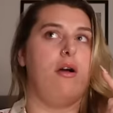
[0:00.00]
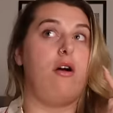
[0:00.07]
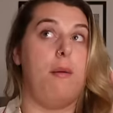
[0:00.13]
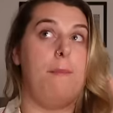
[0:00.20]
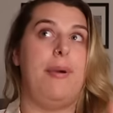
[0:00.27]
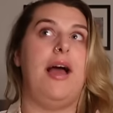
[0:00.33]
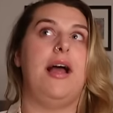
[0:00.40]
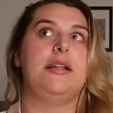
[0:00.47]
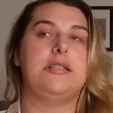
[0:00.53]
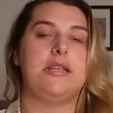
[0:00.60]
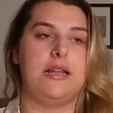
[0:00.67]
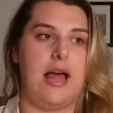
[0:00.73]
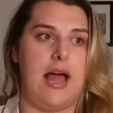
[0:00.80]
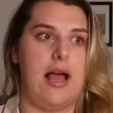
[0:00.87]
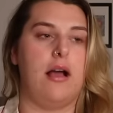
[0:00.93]
compared to
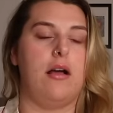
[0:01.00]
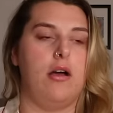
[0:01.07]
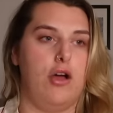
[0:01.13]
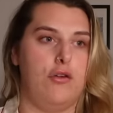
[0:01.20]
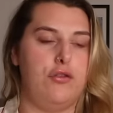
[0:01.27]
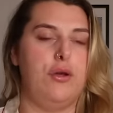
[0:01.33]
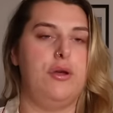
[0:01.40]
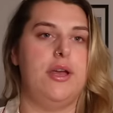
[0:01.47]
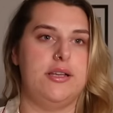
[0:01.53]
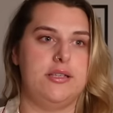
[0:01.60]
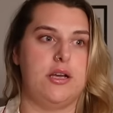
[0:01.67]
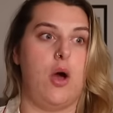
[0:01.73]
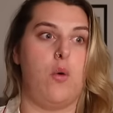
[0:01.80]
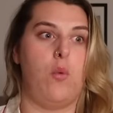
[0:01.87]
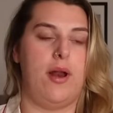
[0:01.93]
like a few years
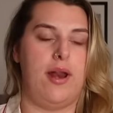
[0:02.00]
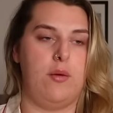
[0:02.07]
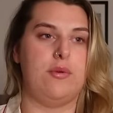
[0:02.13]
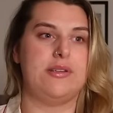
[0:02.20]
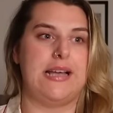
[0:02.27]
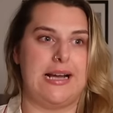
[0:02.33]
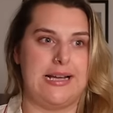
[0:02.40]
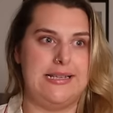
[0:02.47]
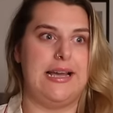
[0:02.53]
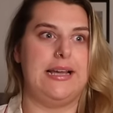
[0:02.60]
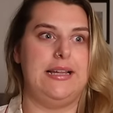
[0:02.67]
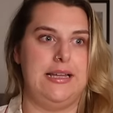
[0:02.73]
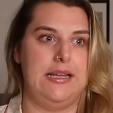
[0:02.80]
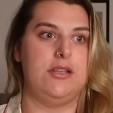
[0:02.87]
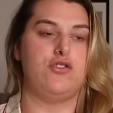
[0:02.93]
ago when it was like a
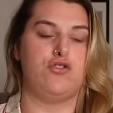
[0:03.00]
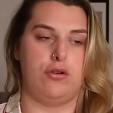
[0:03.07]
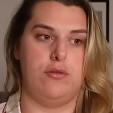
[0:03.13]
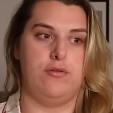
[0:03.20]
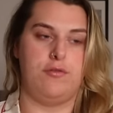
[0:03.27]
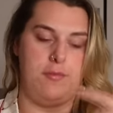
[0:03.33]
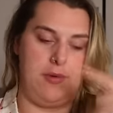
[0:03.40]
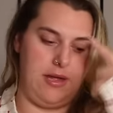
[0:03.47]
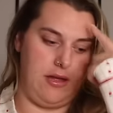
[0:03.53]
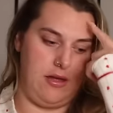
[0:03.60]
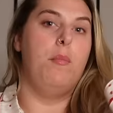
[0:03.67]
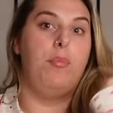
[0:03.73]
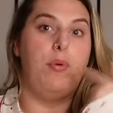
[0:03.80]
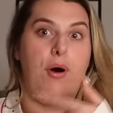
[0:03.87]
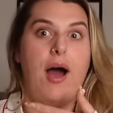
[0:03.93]
daily struggle for me.
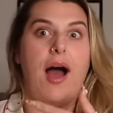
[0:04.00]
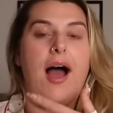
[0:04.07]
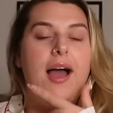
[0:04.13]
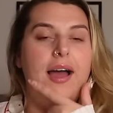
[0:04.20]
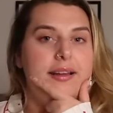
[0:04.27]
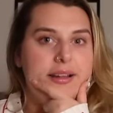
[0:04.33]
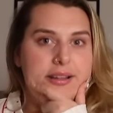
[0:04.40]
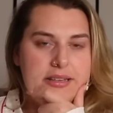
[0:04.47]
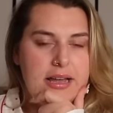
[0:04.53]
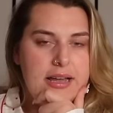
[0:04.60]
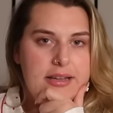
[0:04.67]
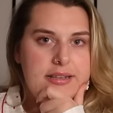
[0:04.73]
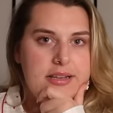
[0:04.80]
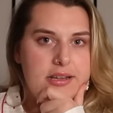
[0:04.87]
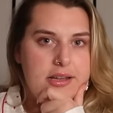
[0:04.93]
But I had an
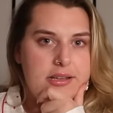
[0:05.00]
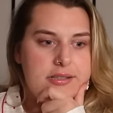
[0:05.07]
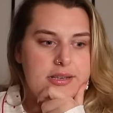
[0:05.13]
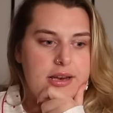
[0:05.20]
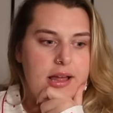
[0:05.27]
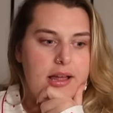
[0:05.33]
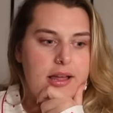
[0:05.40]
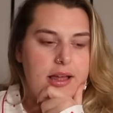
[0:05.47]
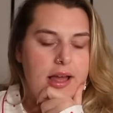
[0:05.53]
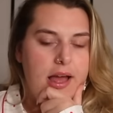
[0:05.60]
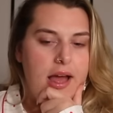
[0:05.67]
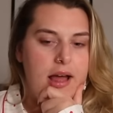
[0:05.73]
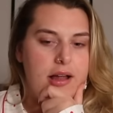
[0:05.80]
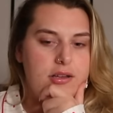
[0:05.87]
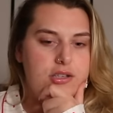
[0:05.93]
anxiety attack yesterday
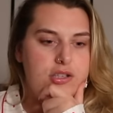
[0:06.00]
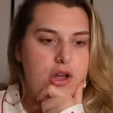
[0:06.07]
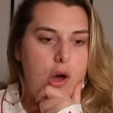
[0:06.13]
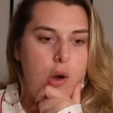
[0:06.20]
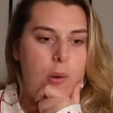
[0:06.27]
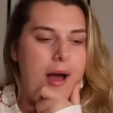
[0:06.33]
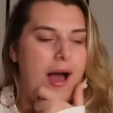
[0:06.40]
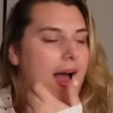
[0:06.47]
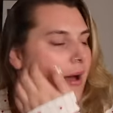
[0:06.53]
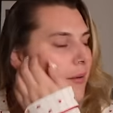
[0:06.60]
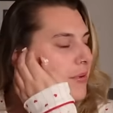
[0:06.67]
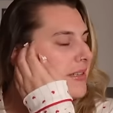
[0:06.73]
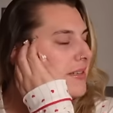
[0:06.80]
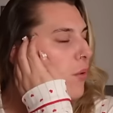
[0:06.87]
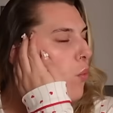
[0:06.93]
and so I
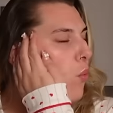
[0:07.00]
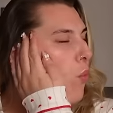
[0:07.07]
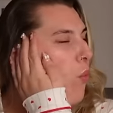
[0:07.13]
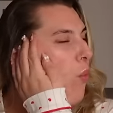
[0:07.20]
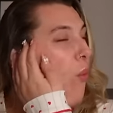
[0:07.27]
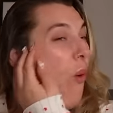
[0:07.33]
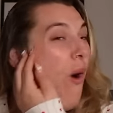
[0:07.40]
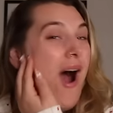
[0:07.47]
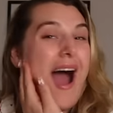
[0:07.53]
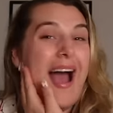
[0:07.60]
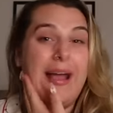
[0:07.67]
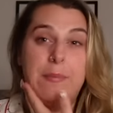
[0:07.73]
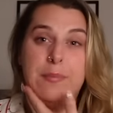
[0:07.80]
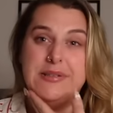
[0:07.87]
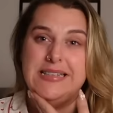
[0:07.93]
was
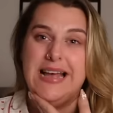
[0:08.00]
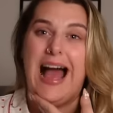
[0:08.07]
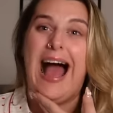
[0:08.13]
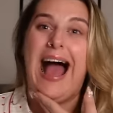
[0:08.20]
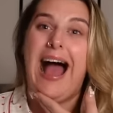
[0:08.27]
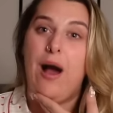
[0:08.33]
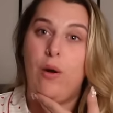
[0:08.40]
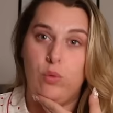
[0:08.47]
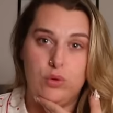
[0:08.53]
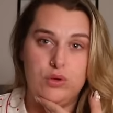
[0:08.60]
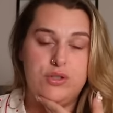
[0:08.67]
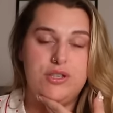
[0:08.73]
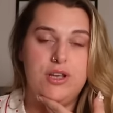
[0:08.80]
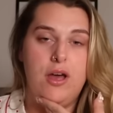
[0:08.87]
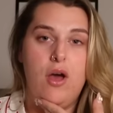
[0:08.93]
wiped
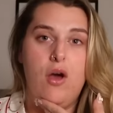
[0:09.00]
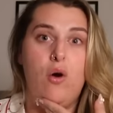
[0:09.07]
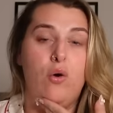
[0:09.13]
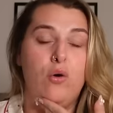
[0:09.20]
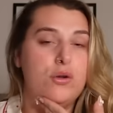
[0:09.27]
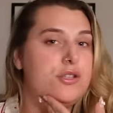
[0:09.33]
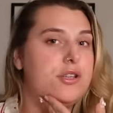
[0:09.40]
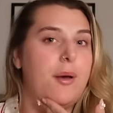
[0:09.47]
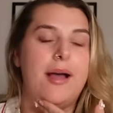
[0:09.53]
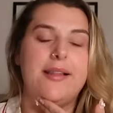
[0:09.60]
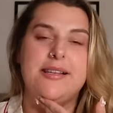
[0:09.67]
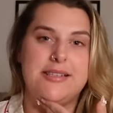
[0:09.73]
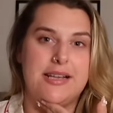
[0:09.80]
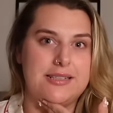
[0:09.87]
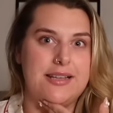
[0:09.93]
out. Also had
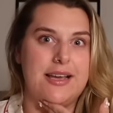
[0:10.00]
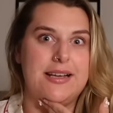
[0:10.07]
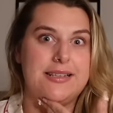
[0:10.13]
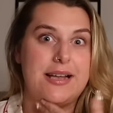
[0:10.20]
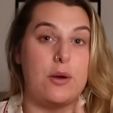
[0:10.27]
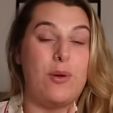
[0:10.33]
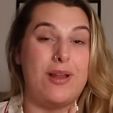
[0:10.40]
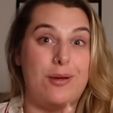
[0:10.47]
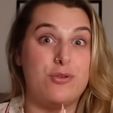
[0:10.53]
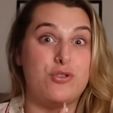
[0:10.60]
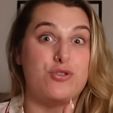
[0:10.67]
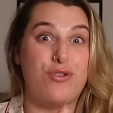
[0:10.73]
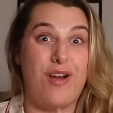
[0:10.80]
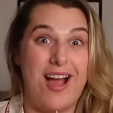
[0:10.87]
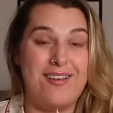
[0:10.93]
this anxiety attack while I was
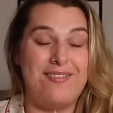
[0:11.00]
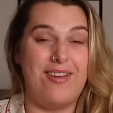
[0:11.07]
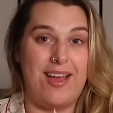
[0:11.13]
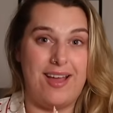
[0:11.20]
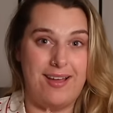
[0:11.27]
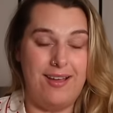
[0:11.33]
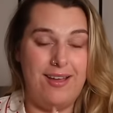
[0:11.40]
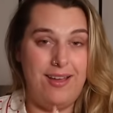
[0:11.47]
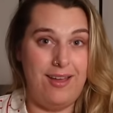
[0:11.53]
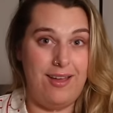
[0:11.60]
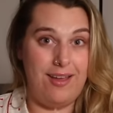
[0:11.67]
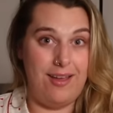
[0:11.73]
driving.